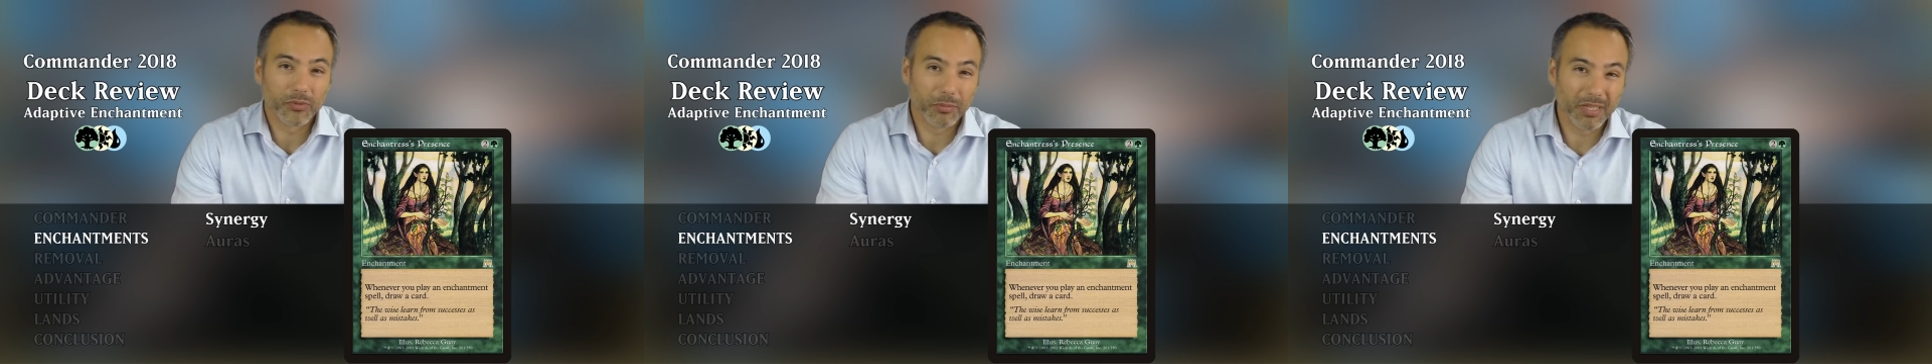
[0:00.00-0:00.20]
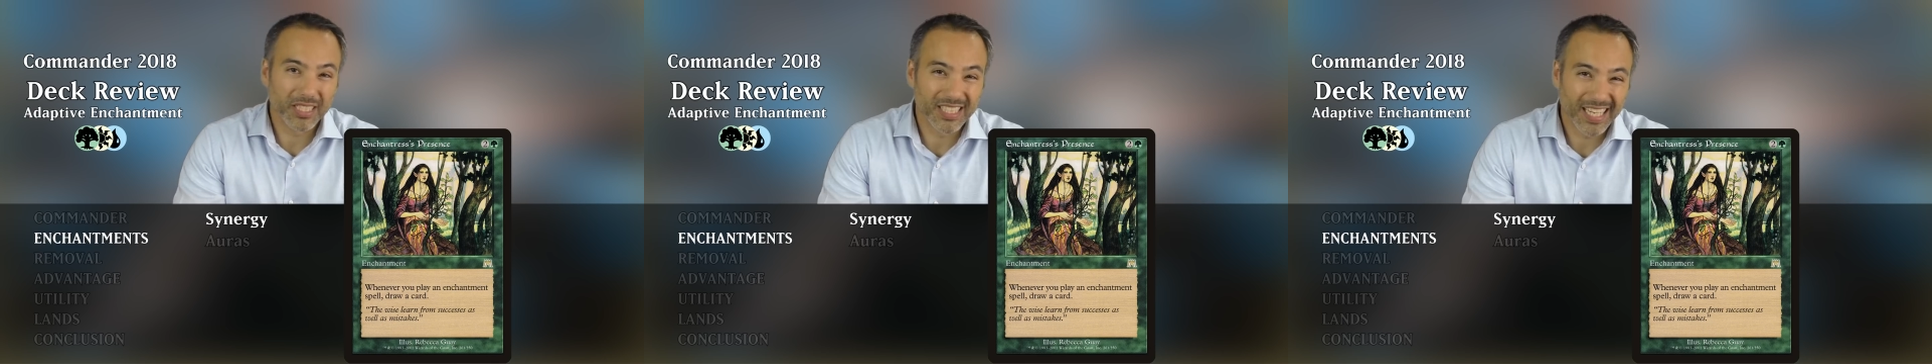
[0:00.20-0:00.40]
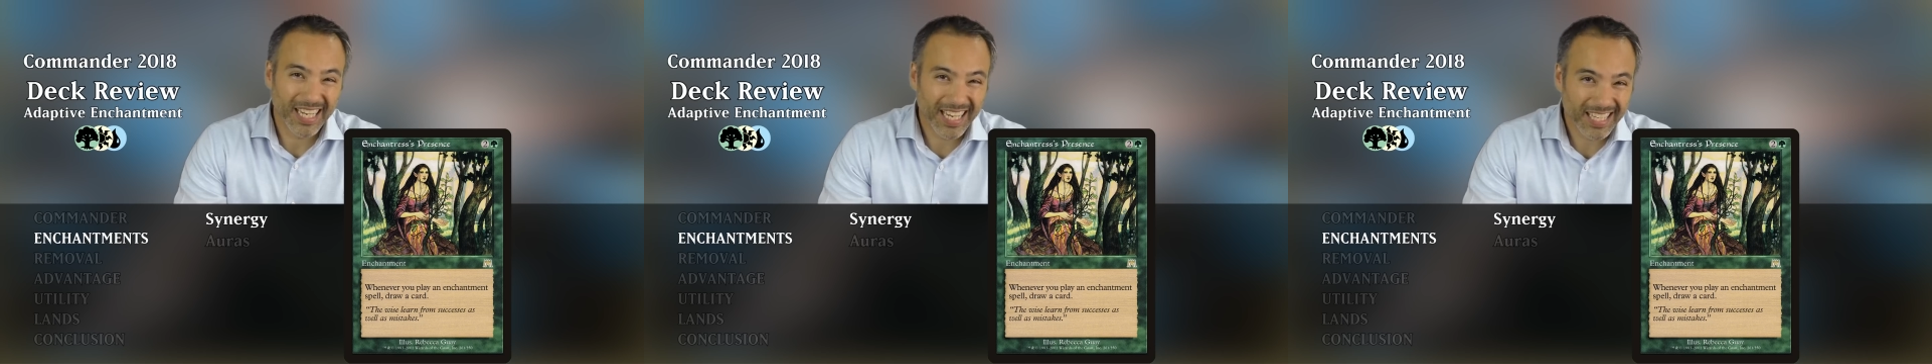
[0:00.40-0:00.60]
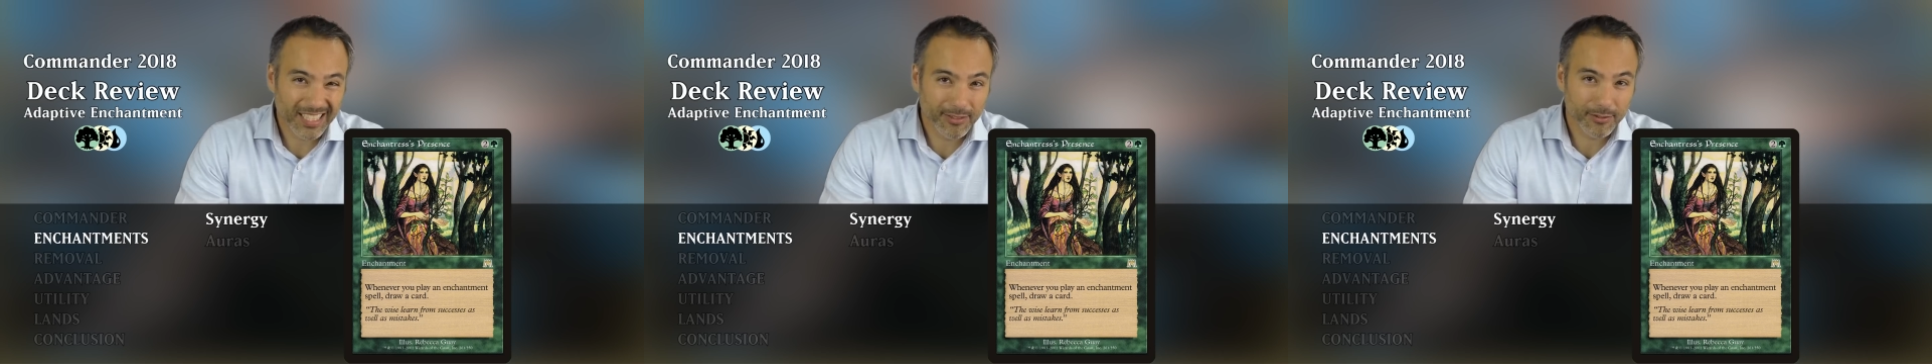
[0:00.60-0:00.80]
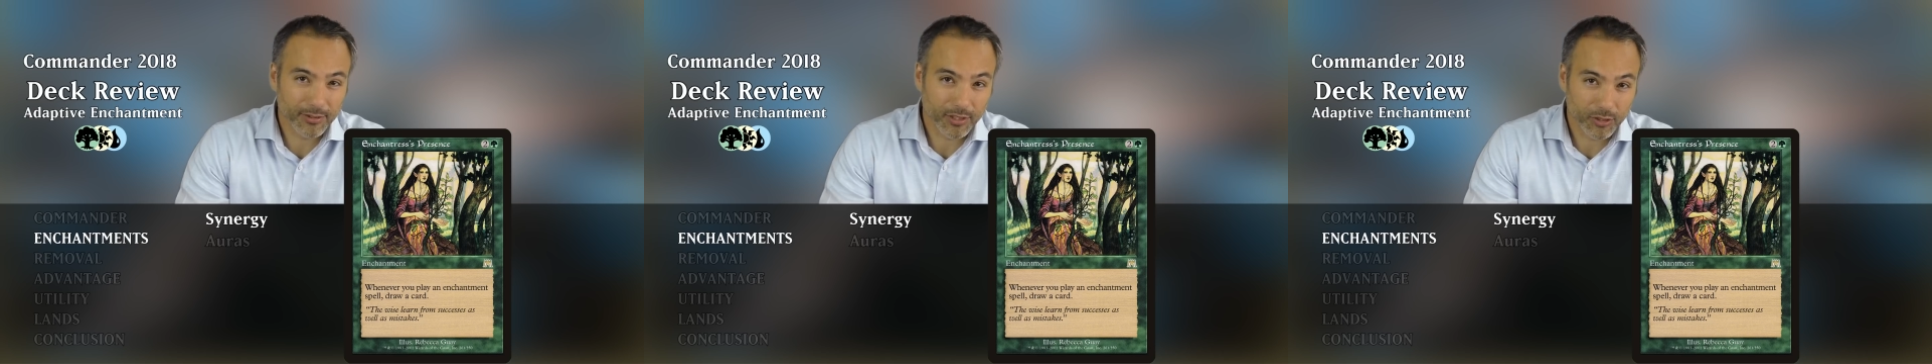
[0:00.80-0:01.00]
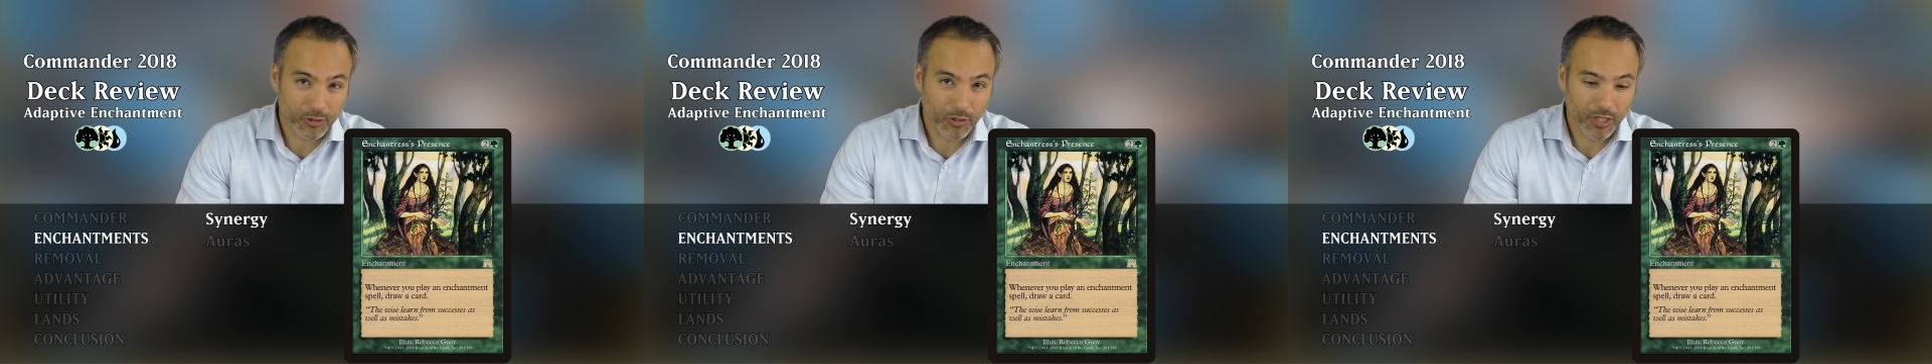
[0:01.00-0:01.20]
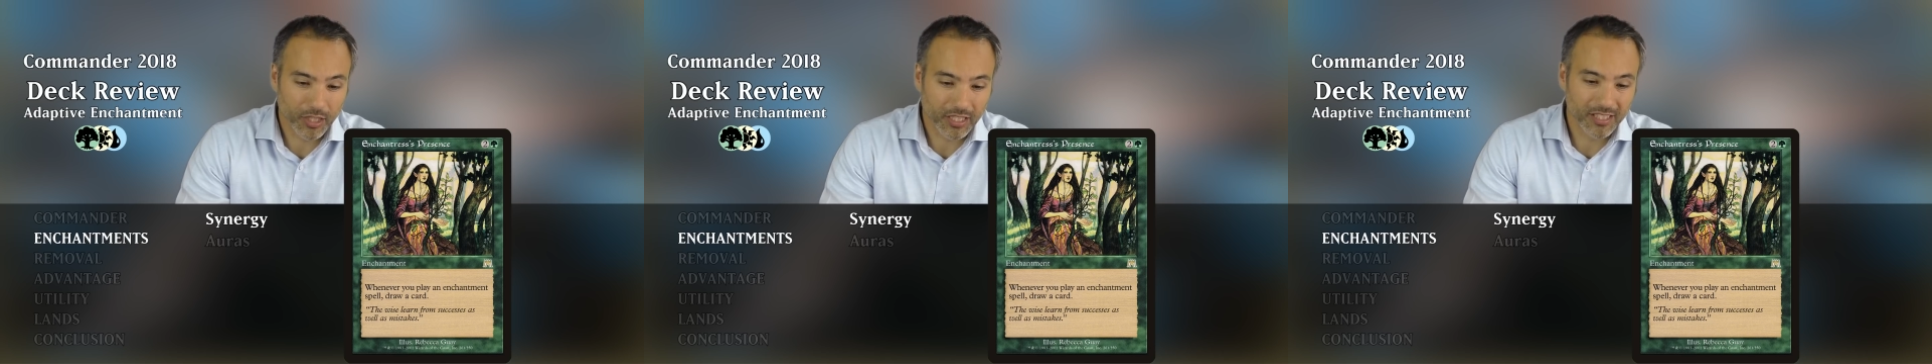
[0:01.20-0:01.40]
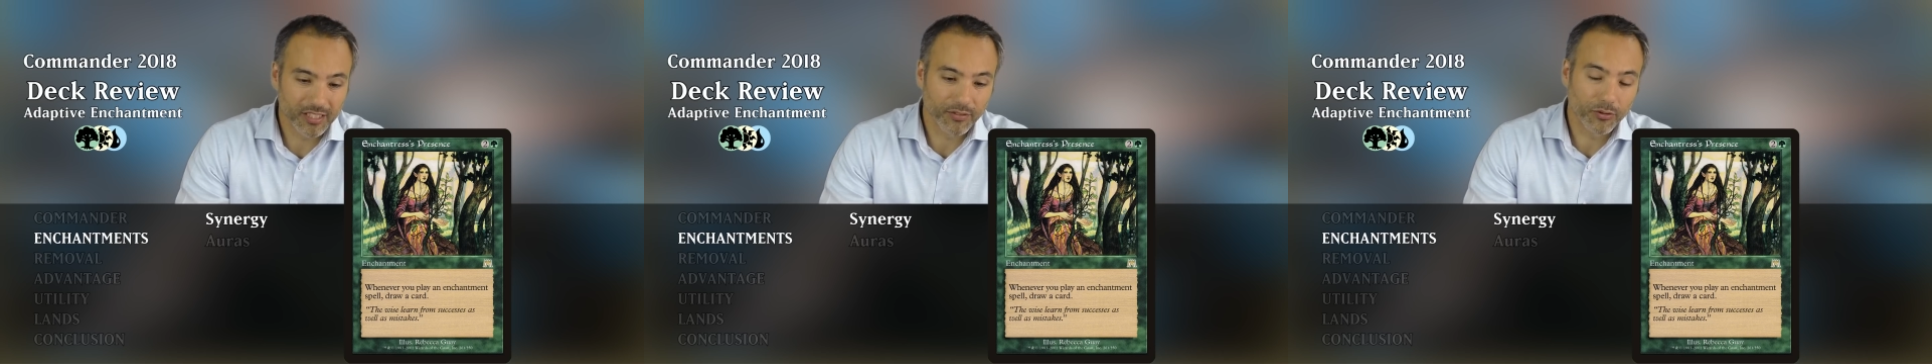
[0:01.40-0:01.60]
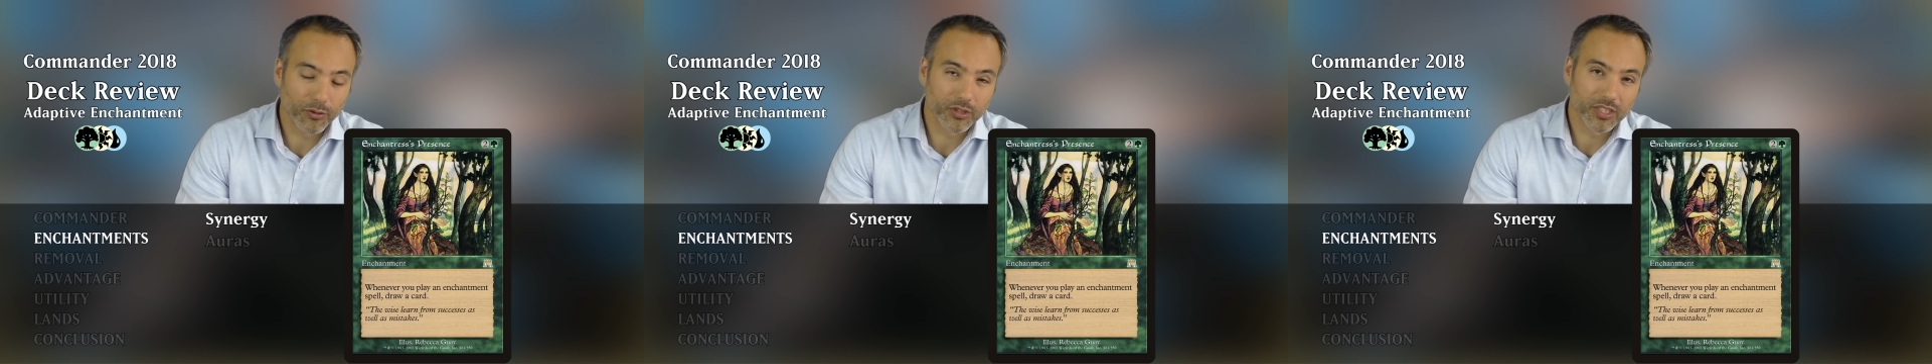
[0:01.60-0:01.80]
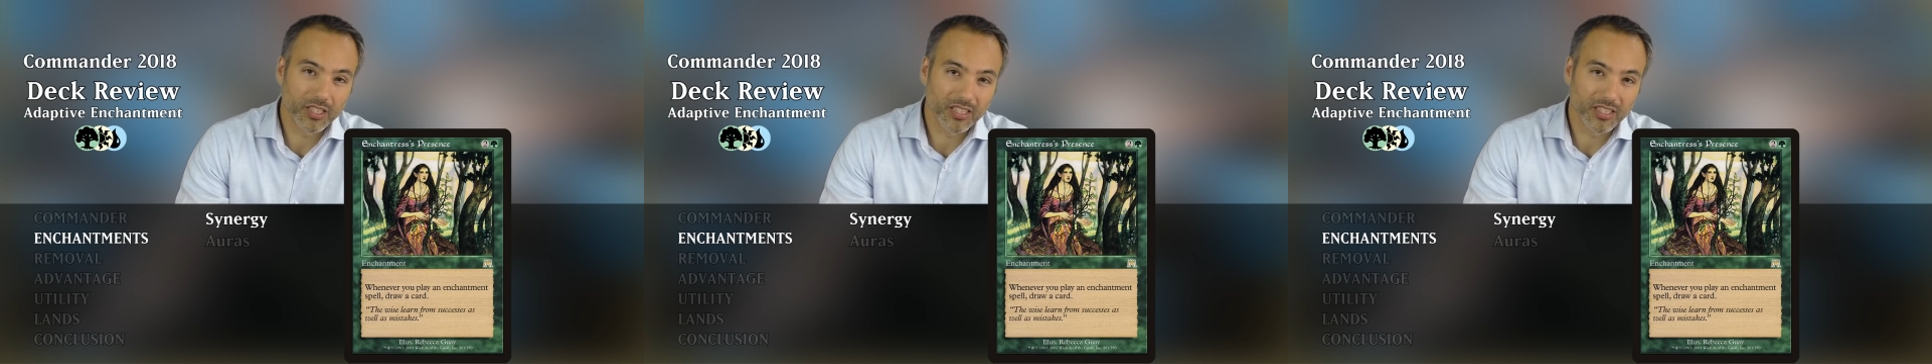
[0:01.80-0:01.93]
What makes it extra strong is, of course,